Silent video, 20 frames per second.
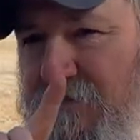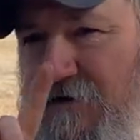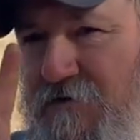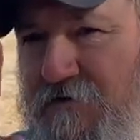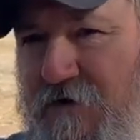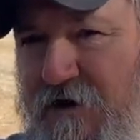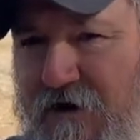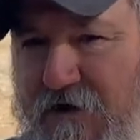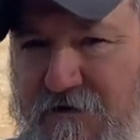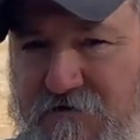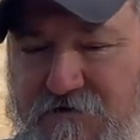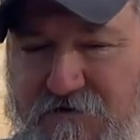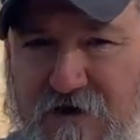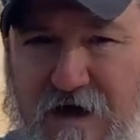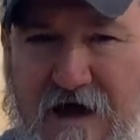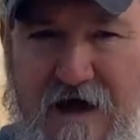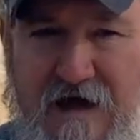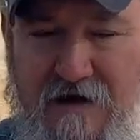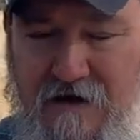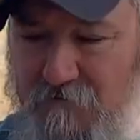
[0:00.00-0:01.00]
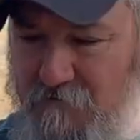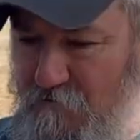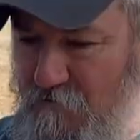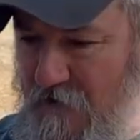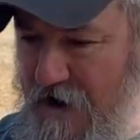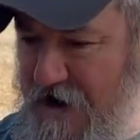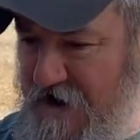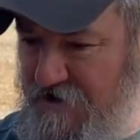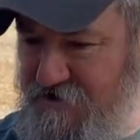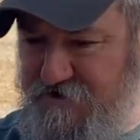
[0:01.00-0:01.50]
on the inside and
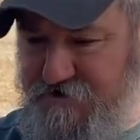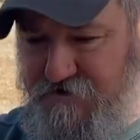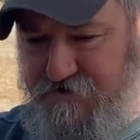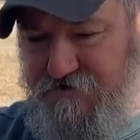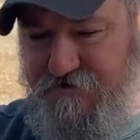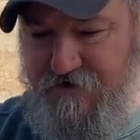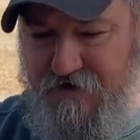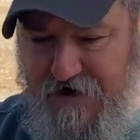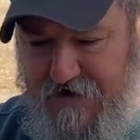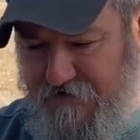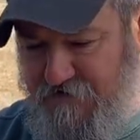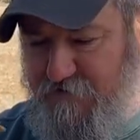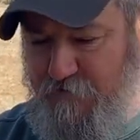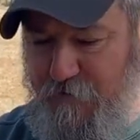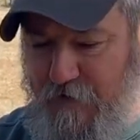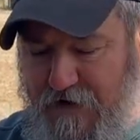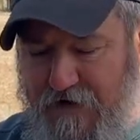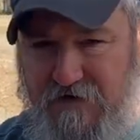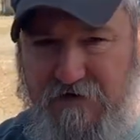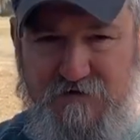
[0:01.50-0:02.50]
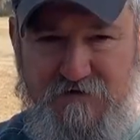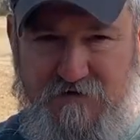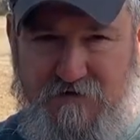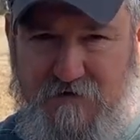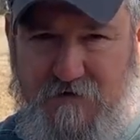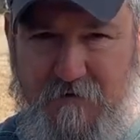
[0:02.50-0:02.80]
measures that space.